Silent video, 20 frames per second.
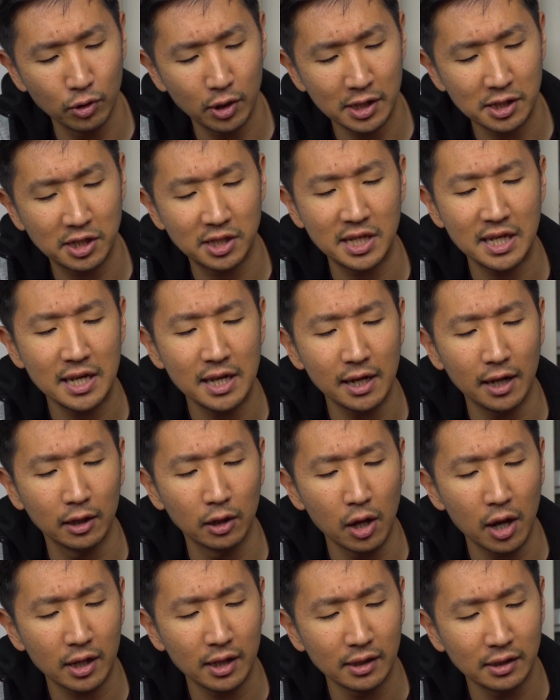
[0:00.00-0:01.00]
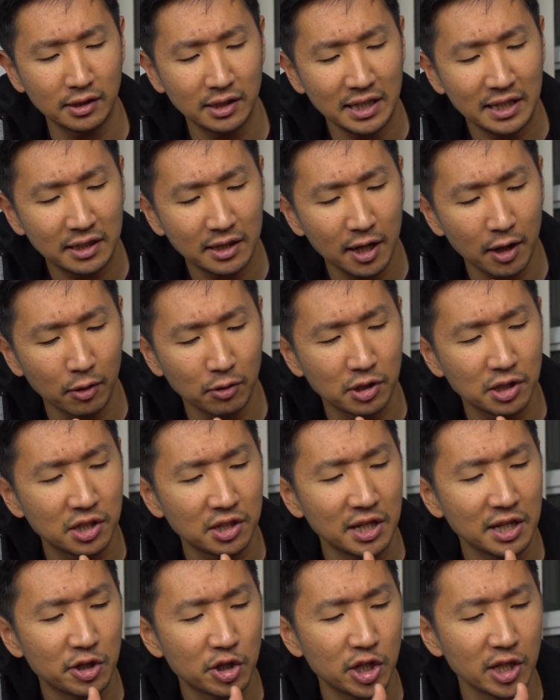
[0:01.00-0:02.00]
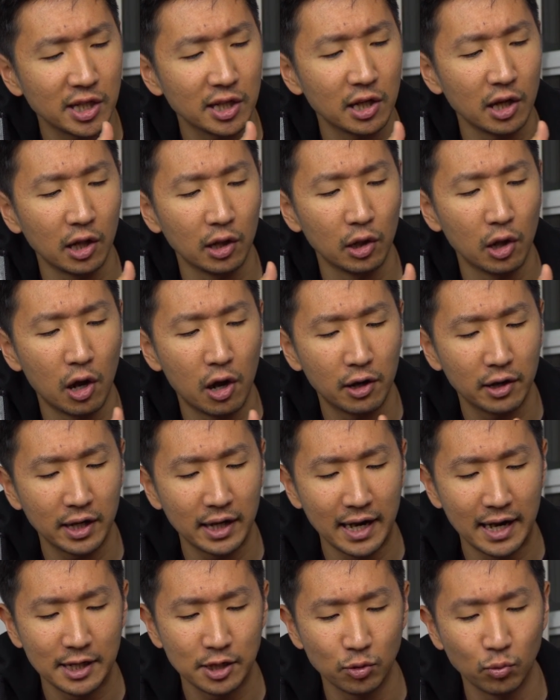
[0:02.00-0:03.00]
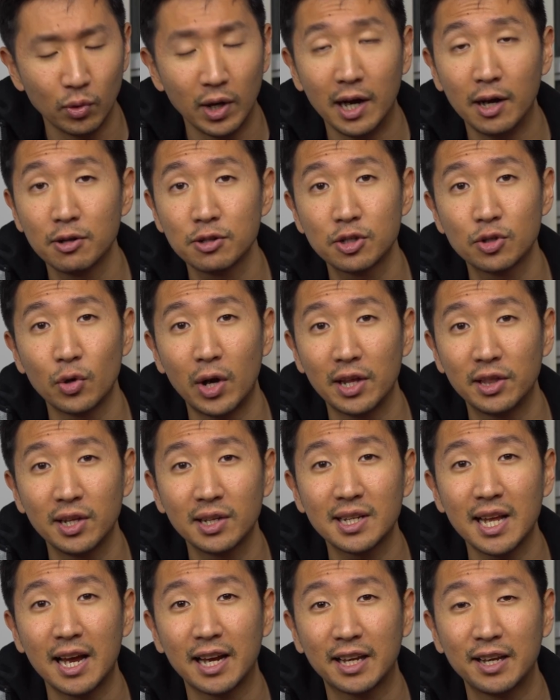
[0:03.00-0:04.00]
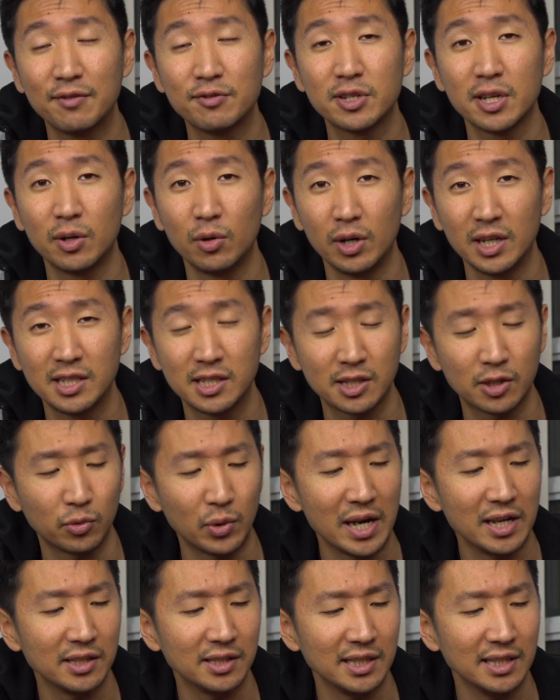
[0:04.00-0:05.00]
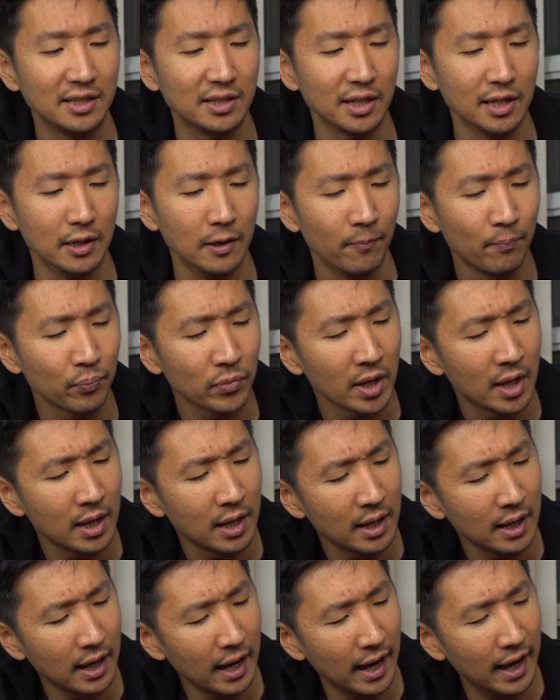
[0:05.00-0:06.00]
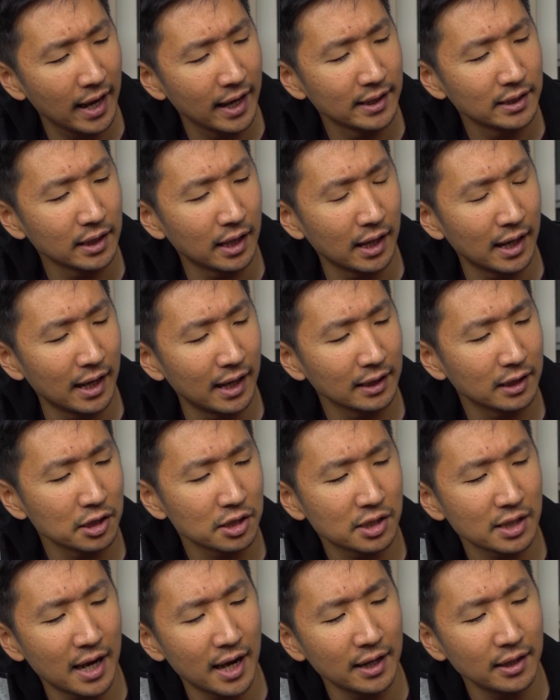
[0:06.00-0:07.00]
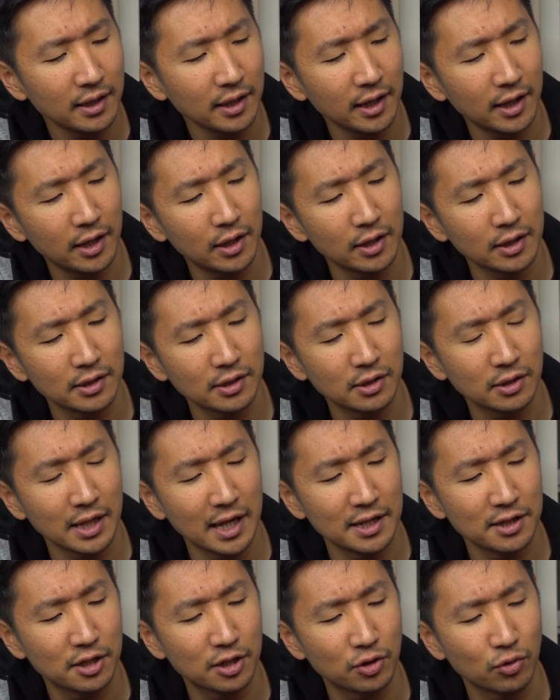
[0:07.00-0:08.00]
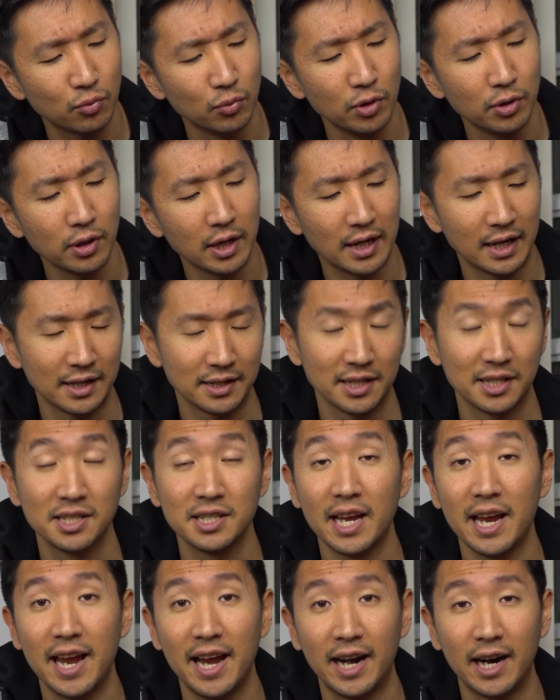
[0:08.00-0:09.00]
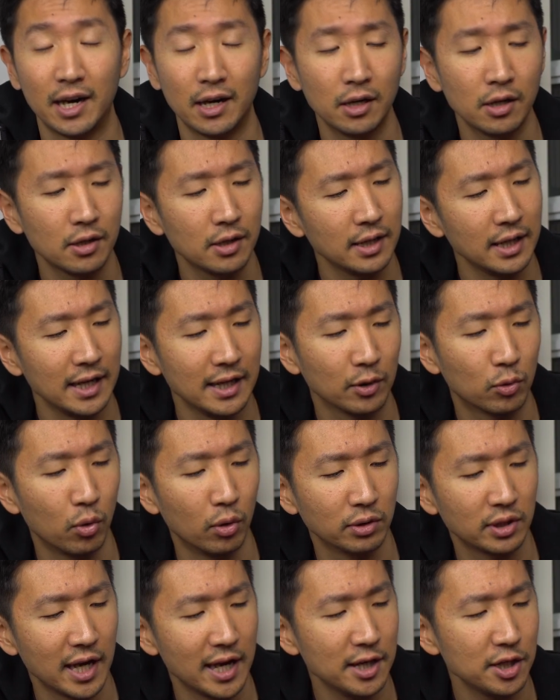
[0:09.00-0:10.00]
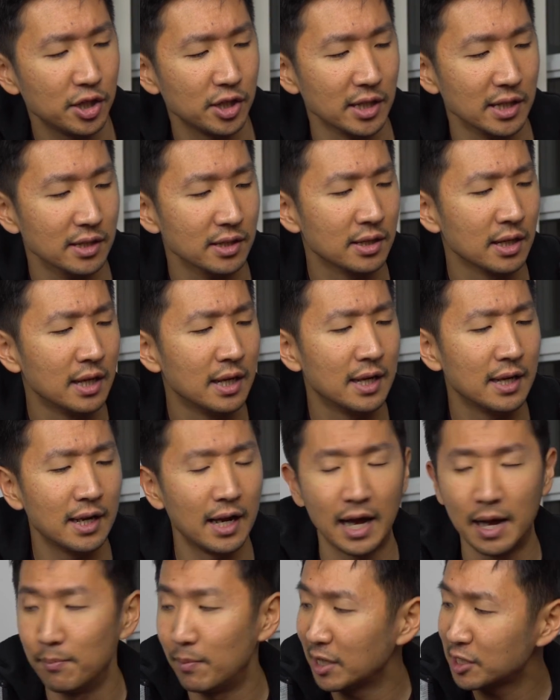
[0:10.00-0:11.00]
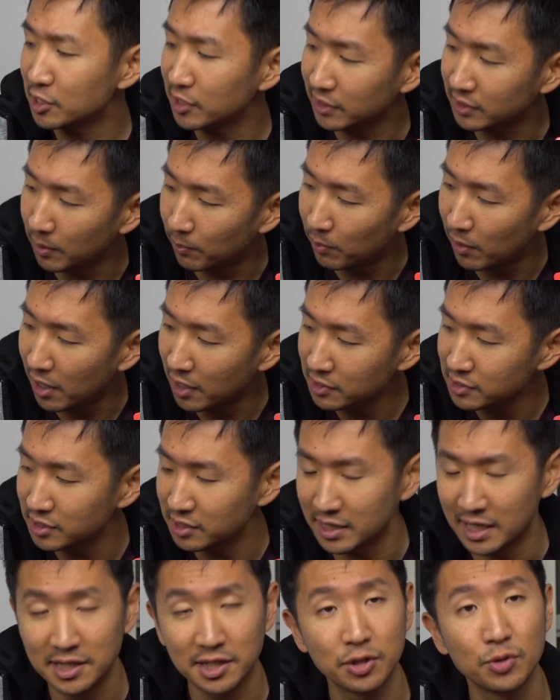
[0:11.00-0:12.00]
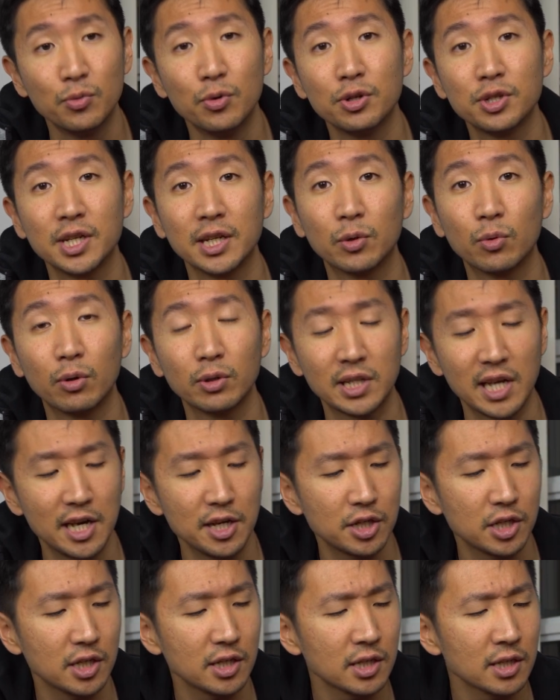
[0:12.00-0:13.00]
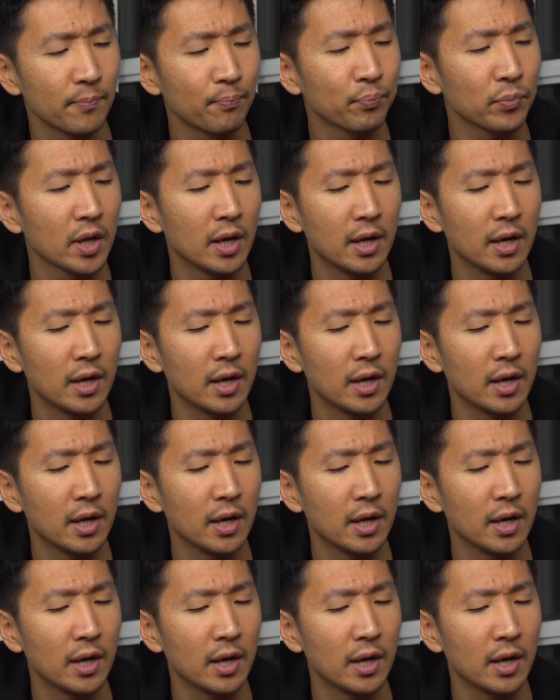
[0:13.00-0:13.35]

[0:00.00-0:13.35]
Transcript: you can see a lot of detailed stitching along it as well. So I think that gives it its great detail. And at the side here, it says air in quotations, much like the box says swoosh in quotations.